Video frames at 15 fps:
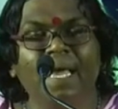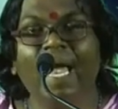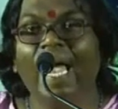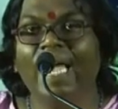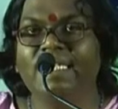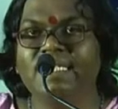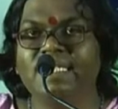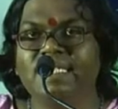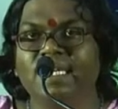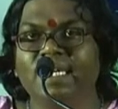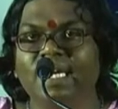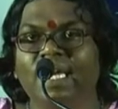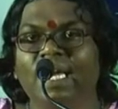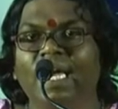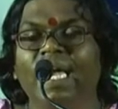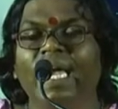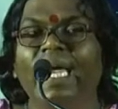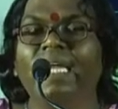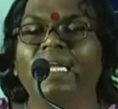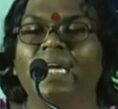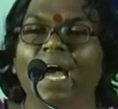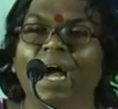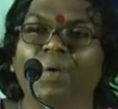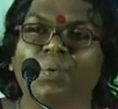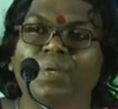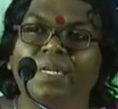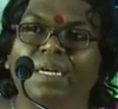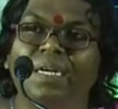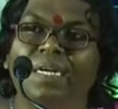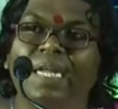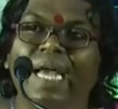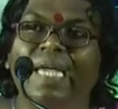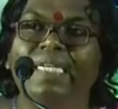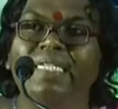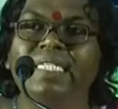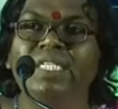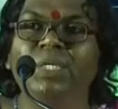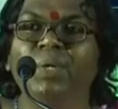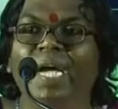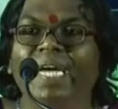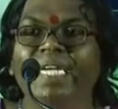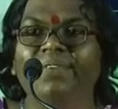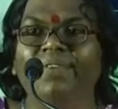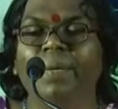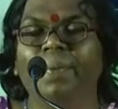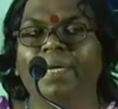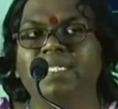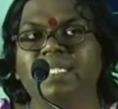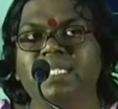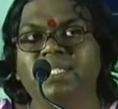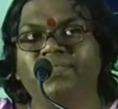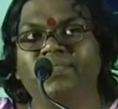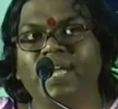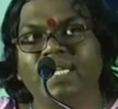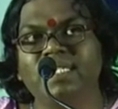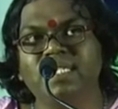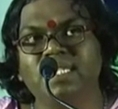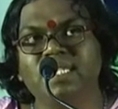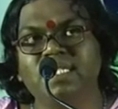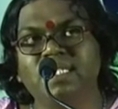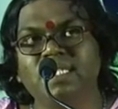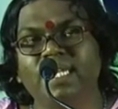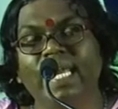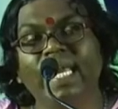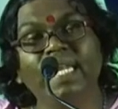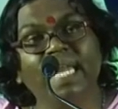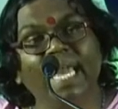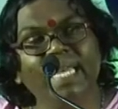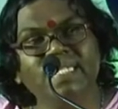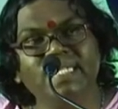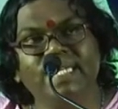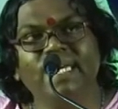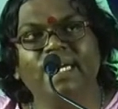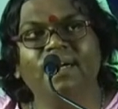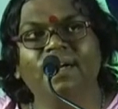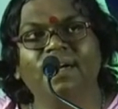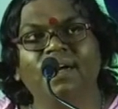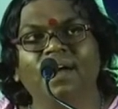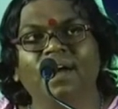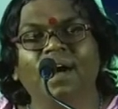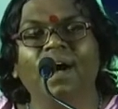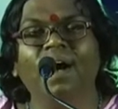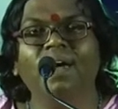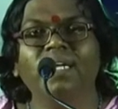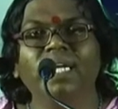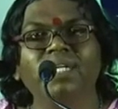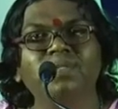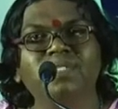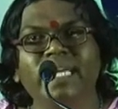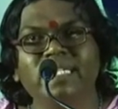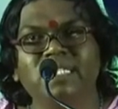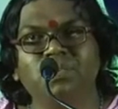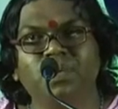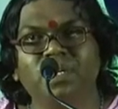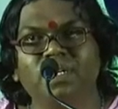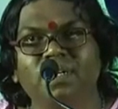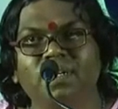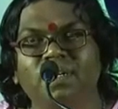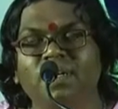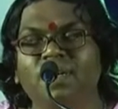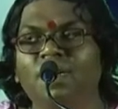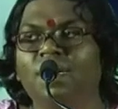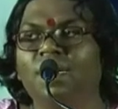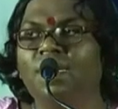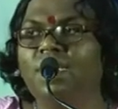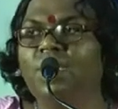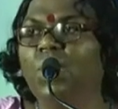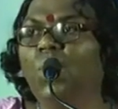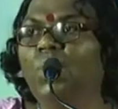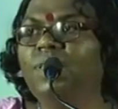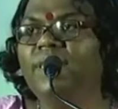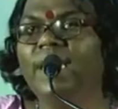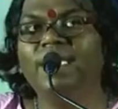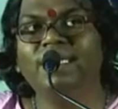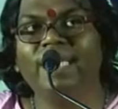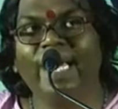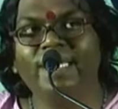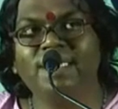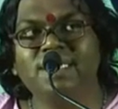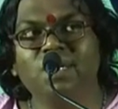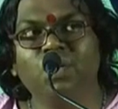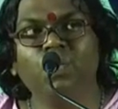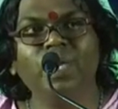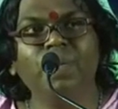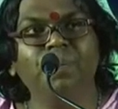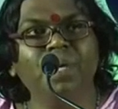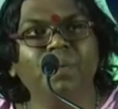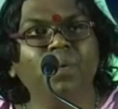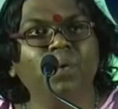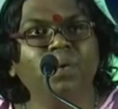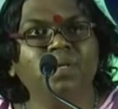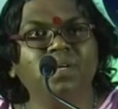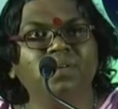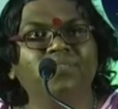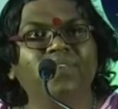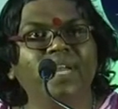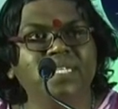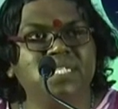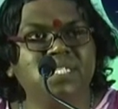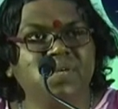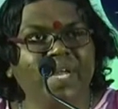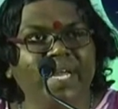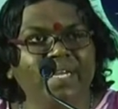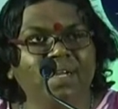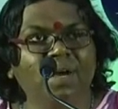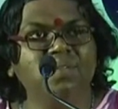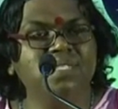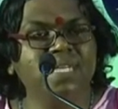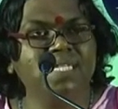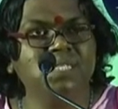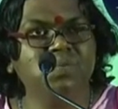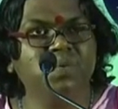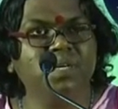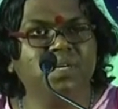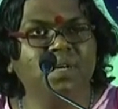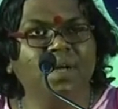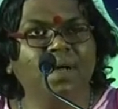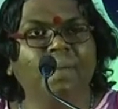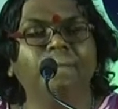And around 90 to 95% of transgenders in India are into sex work. Don't think that we promote flesh trade or sex work.